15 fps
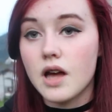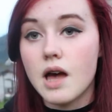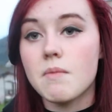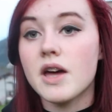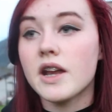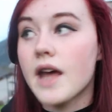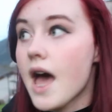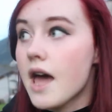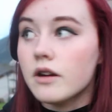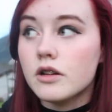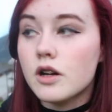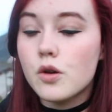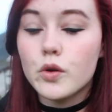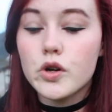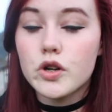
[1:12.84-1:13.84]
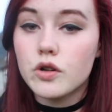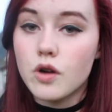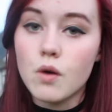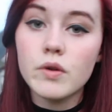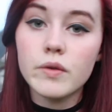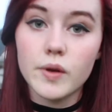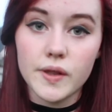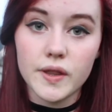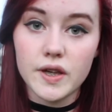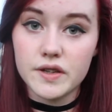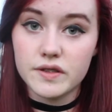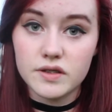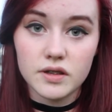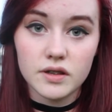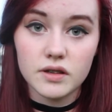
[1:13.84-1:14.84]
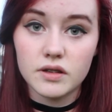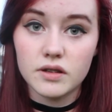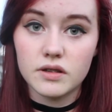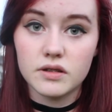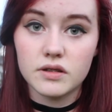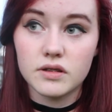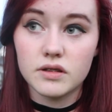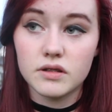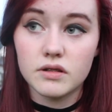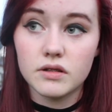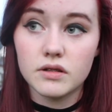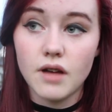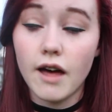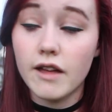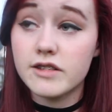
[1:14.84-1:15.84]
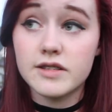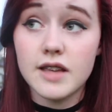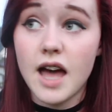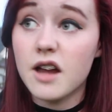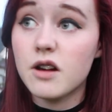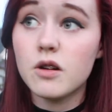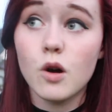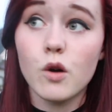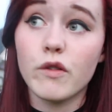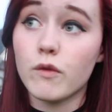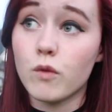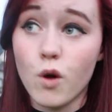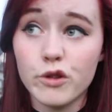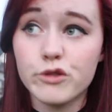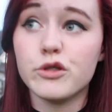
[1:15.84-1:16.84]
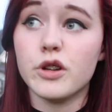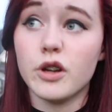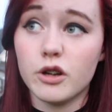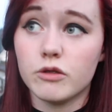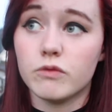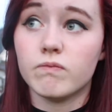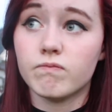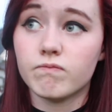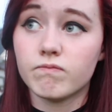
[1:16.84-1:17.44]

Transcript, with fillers: Amanda, I don't know where you're going with this. Honestly, I don't know if I want to know.